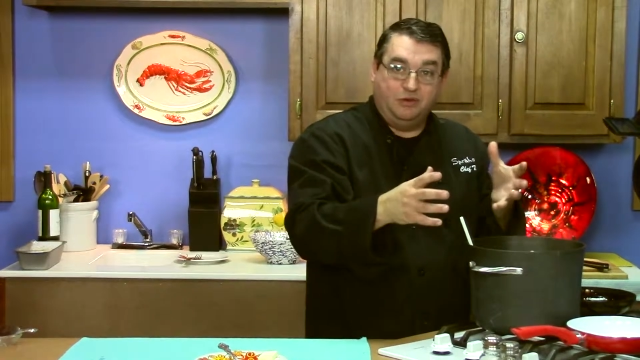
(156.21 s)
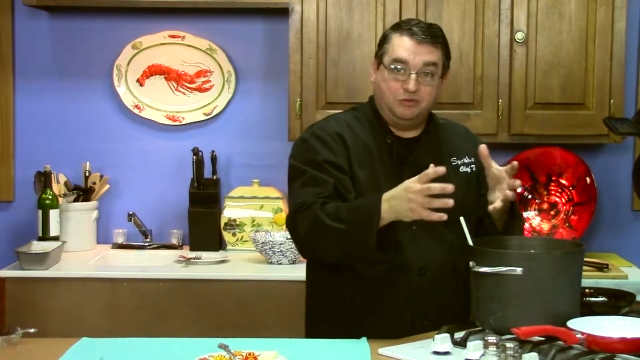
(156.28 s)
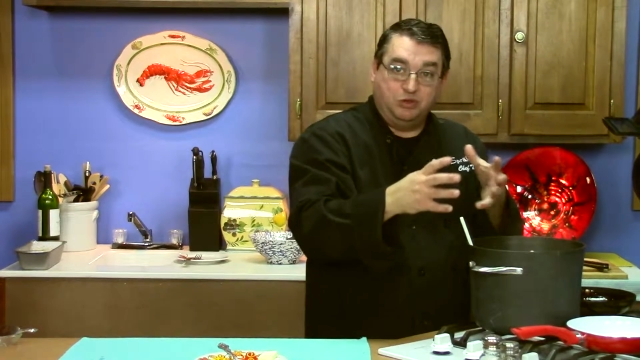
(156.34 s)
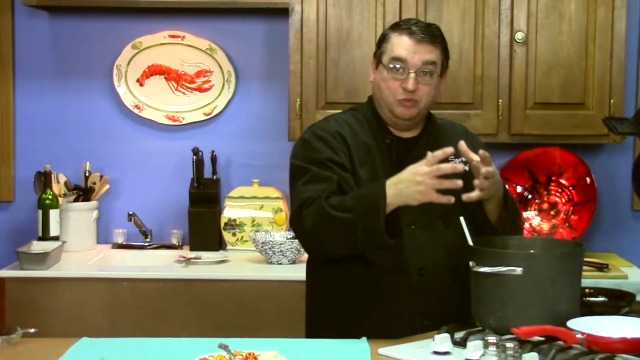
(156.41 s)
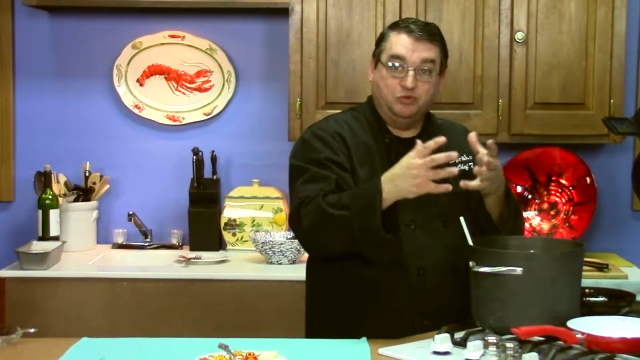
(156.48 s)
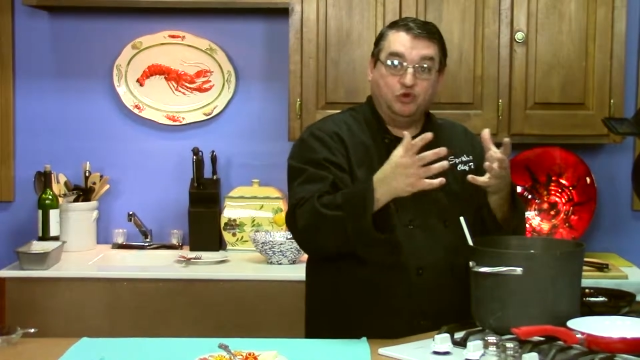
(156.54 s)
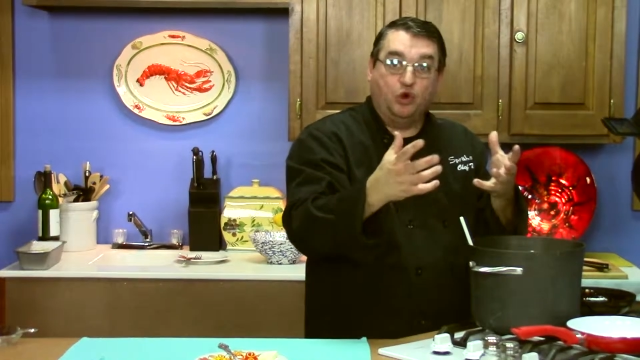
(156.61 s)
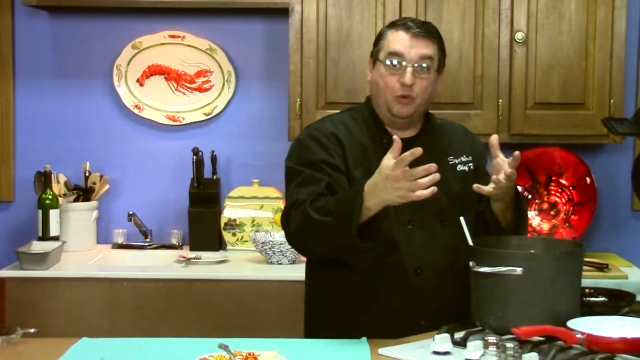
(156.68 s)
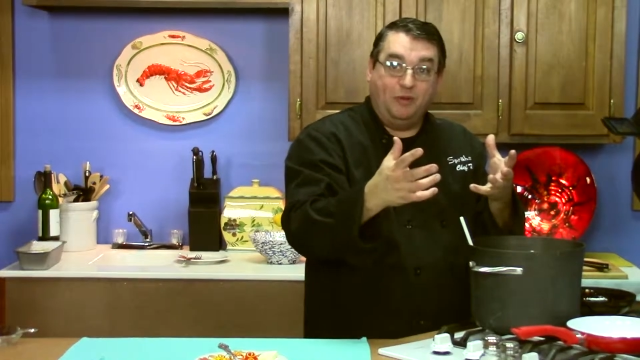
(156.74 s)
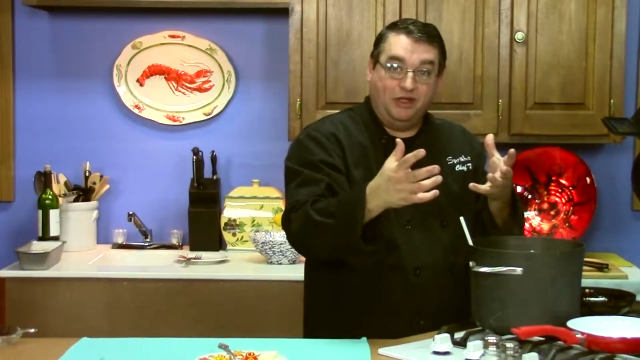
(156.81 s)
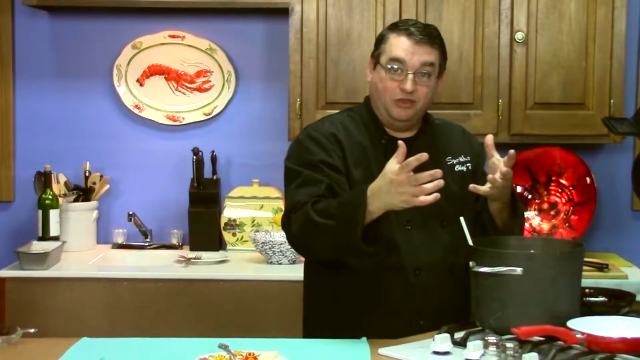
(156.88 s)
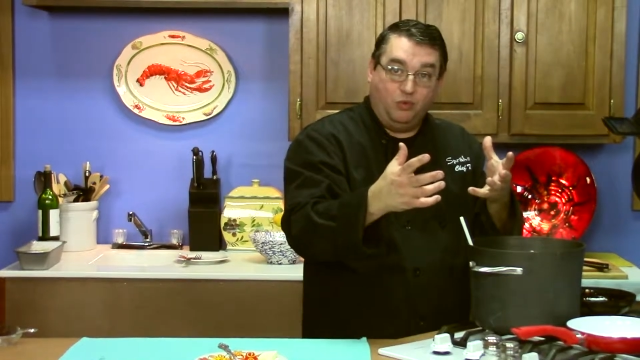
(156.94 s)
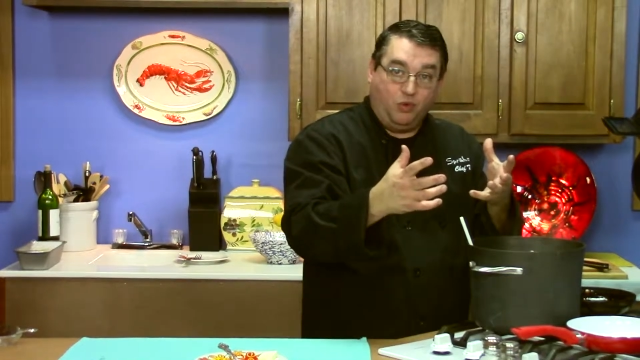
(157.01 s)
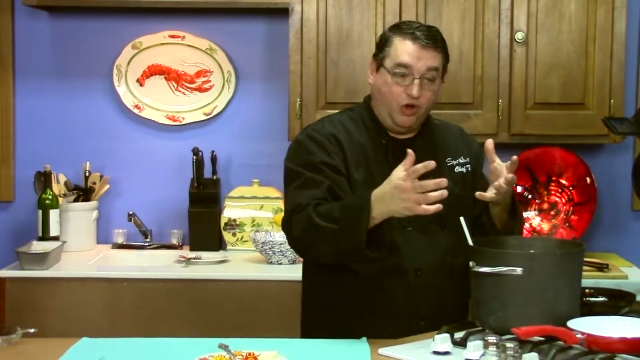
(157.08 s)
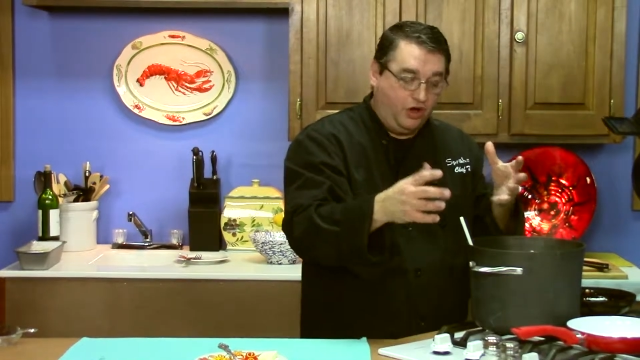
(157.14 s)
it's
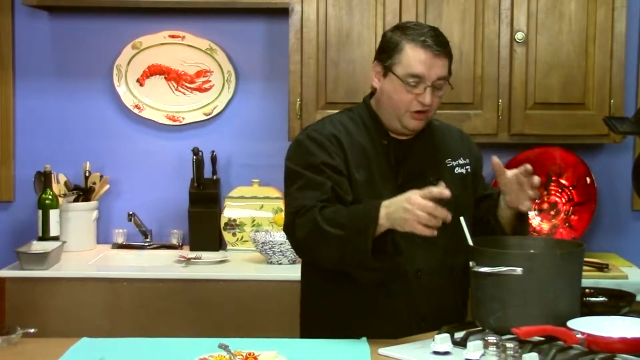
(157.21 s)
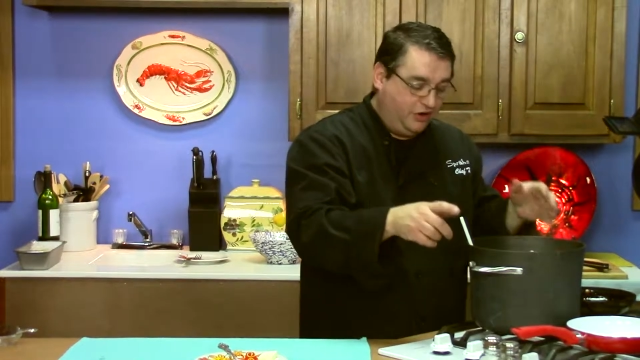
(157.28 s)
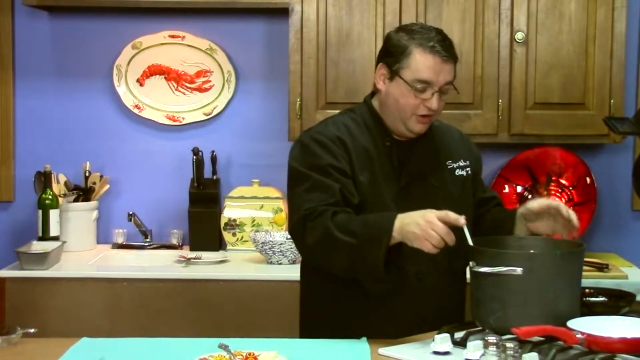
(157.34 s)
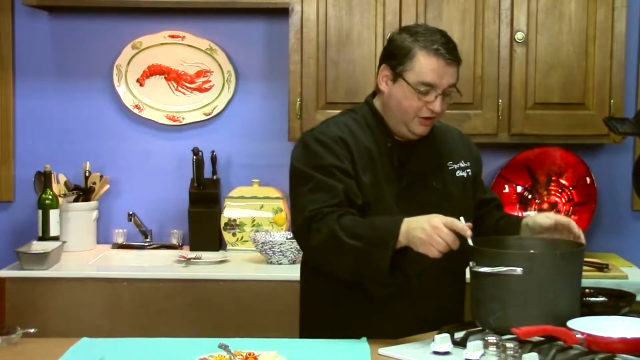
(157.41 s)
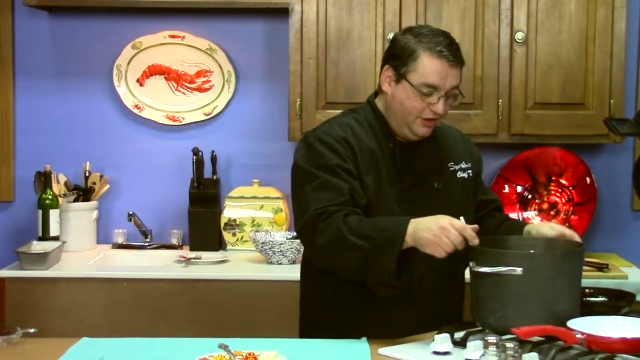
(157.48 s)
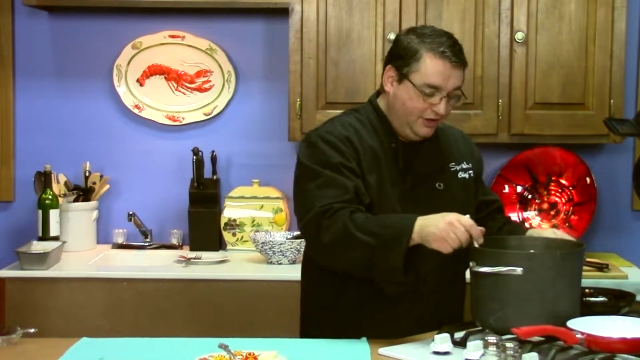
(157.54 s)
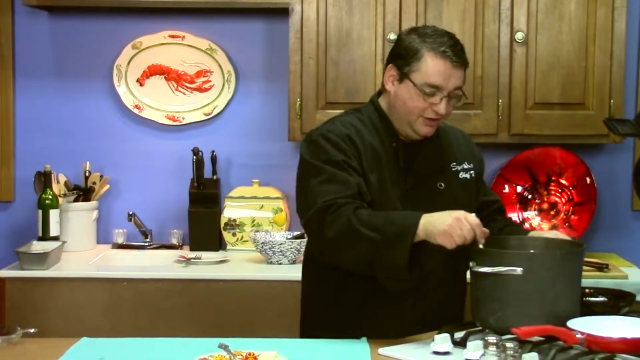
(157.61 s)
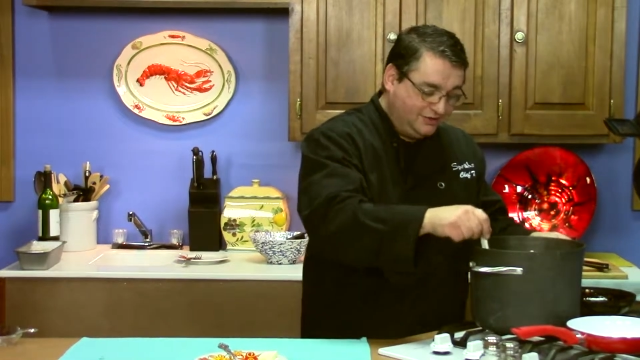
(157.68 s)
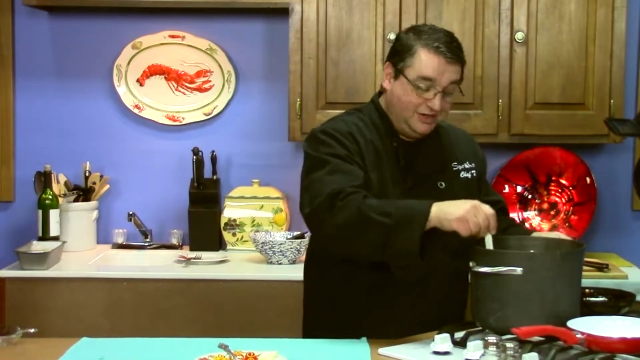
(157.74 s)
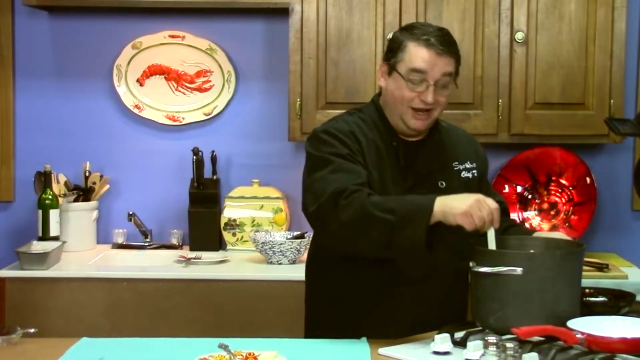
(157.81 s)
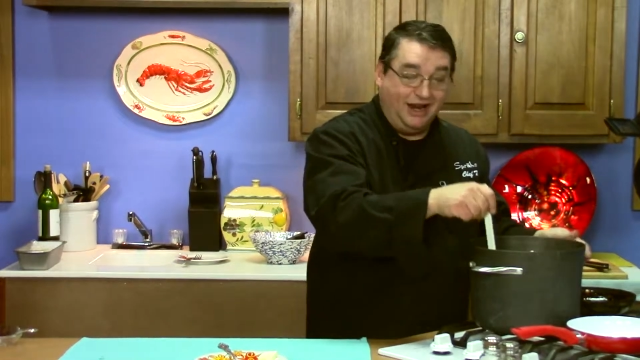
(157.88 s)
absorbing the water. It's